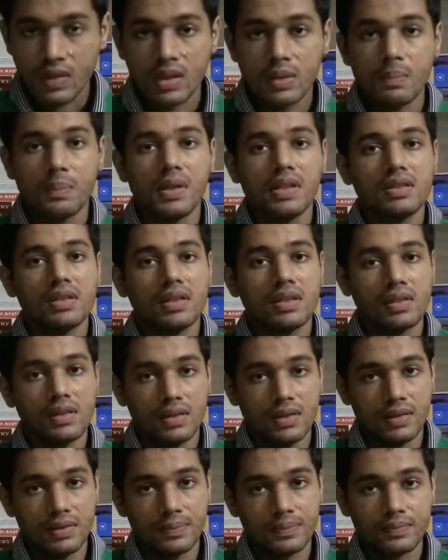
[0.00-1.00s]

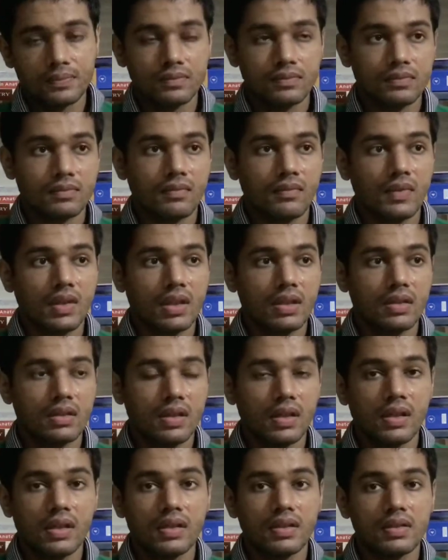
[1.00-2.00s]
Basically,
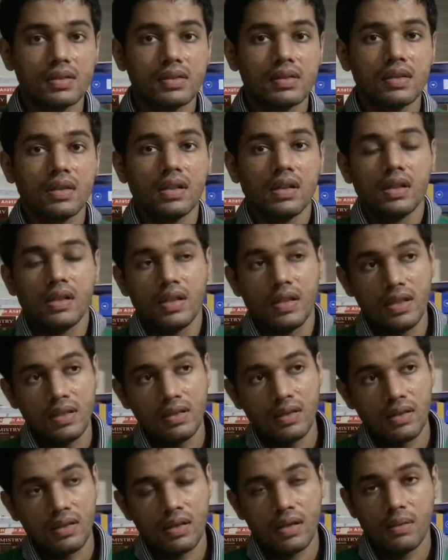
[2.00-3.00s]
there is
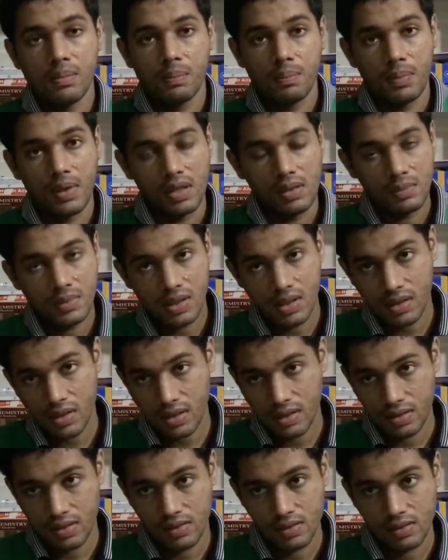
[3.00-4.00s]
either a
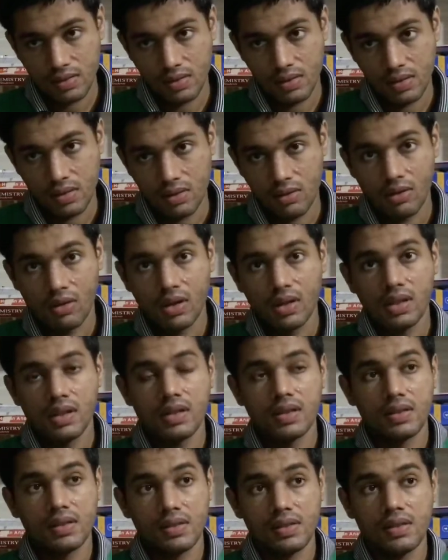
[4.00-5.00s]
pulmonary insult or a
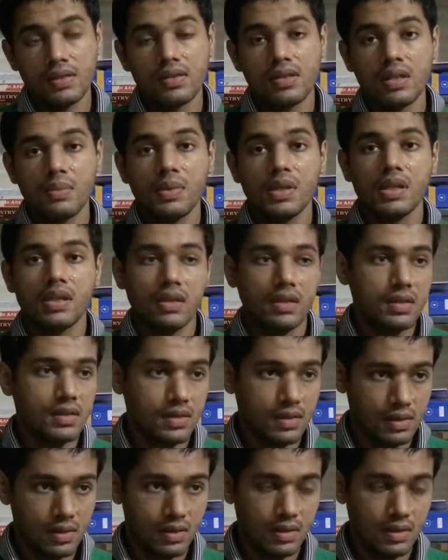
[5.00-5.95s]
systemic insult